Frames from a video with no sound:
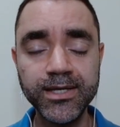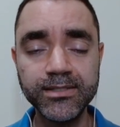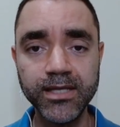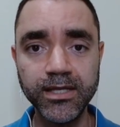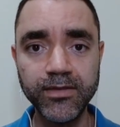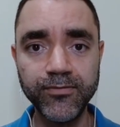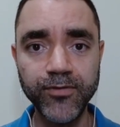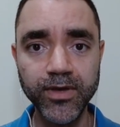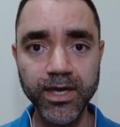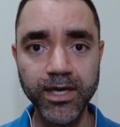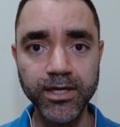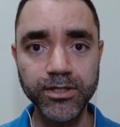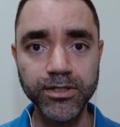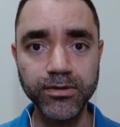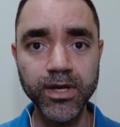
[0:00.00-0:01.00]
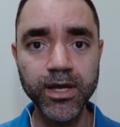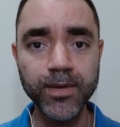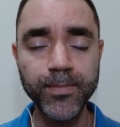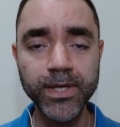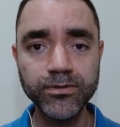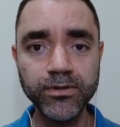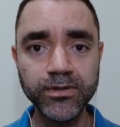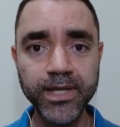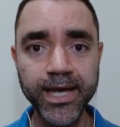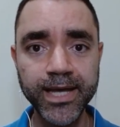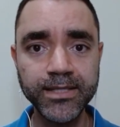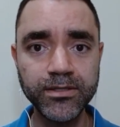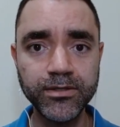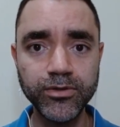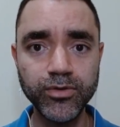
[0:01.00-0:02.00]
certification. Based on
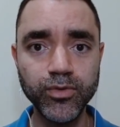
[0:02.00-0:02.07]
that,